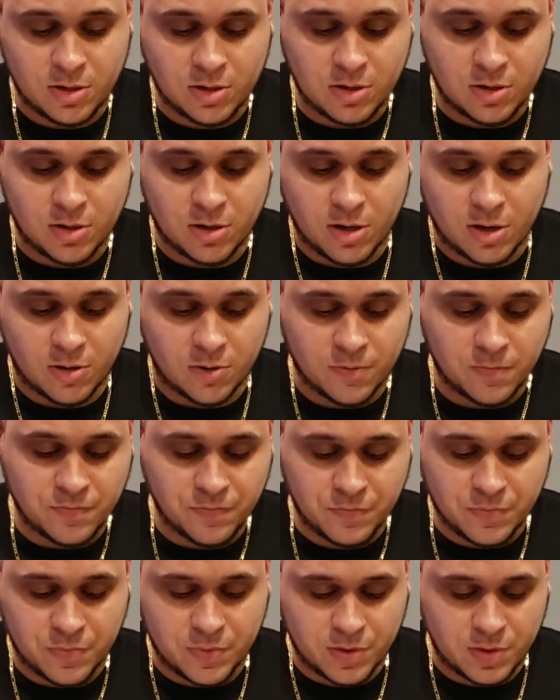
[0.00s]
you
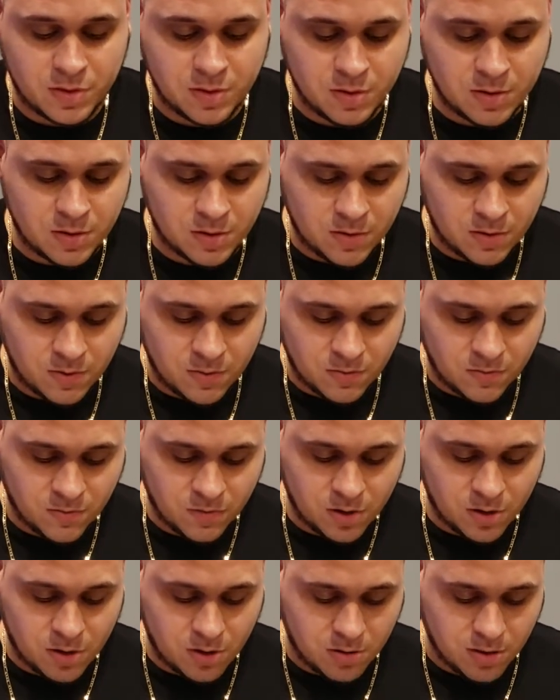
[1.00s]
know, if
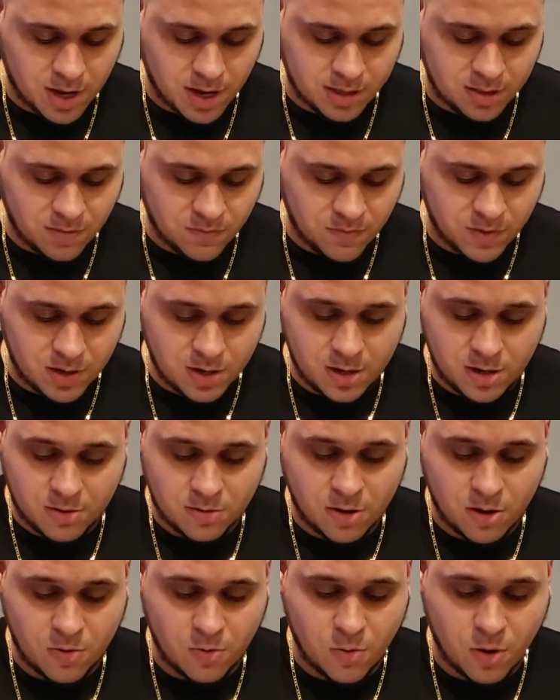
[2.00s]
you don't like the video,
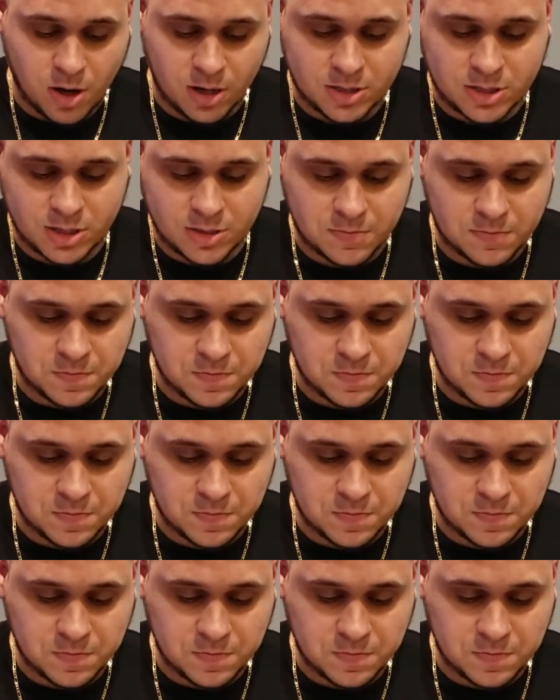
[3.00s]
don't watch it.